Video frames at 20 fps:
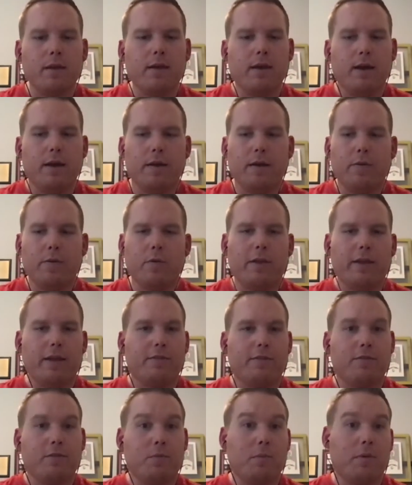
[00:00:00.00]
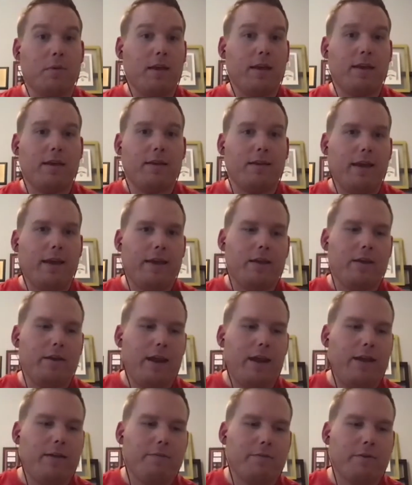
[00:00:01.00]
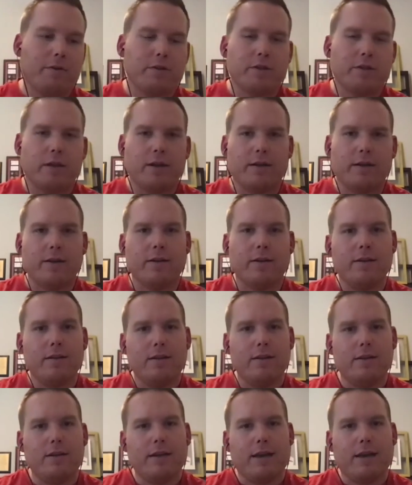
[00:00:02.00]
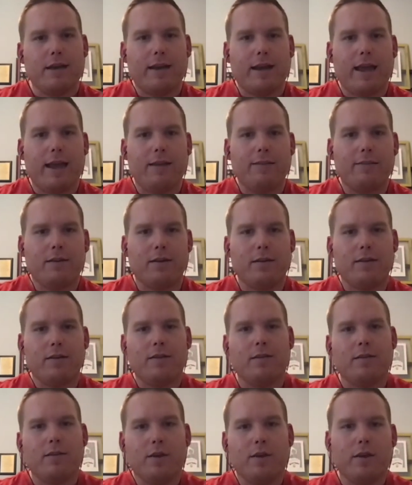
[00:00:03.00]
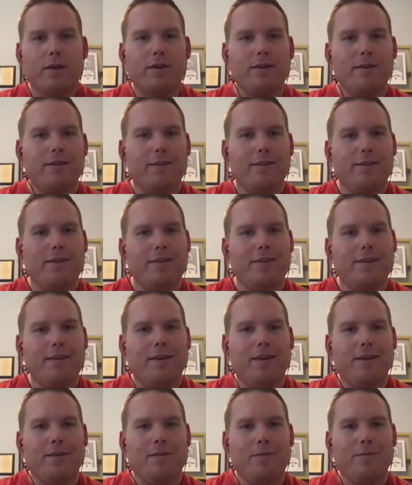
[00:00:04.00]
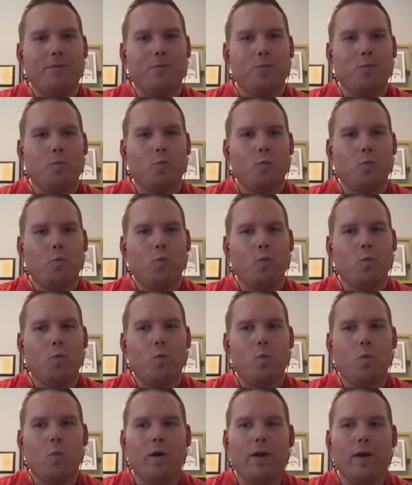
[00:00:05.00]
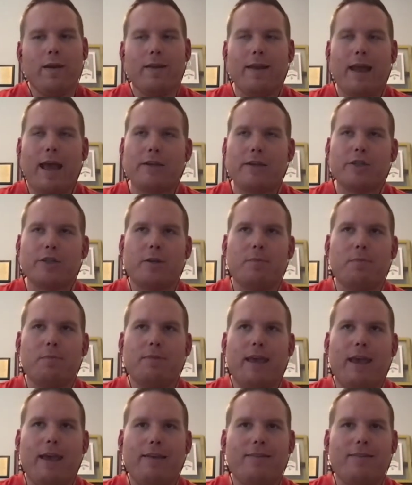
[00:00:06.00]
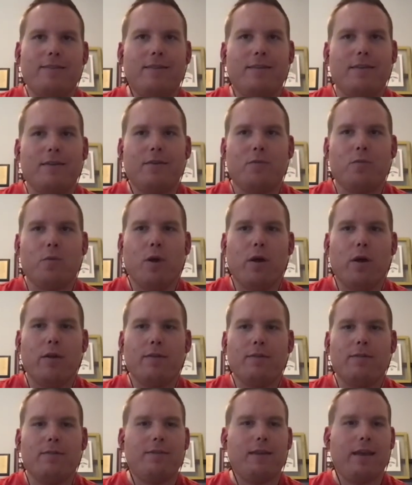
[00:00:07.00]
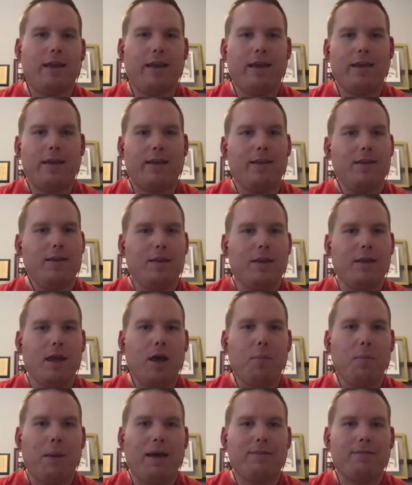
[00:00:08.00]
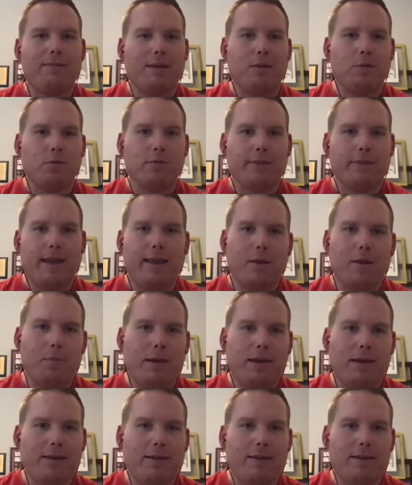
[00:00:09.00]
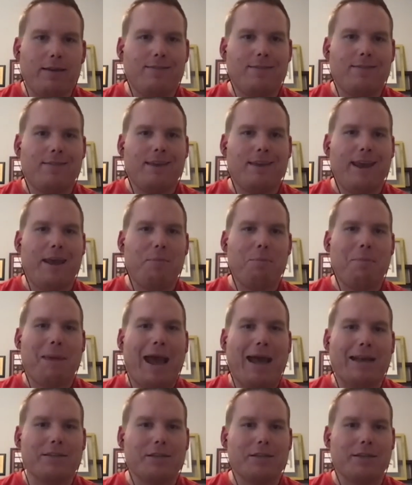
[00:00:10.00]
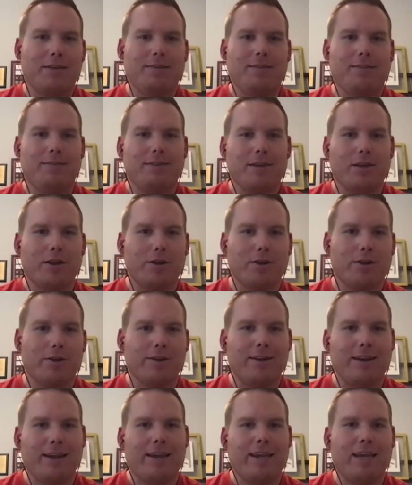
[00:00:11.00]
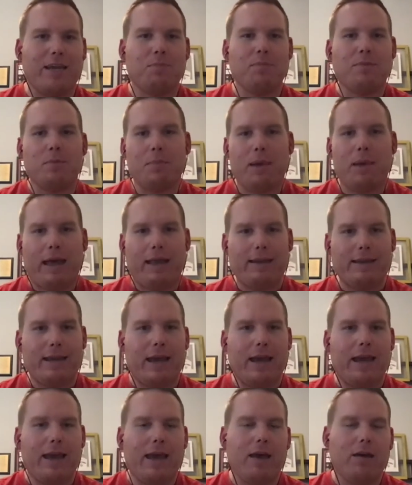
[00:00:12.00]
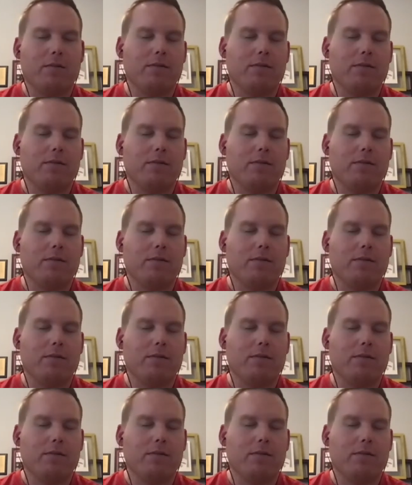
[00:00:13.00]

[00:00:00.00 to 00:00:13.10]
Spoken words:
it really gives them a good first on kind of hands-on look of what it actually takes to run, say, a MySQL database and patch it and secure it and keep the bad guy out.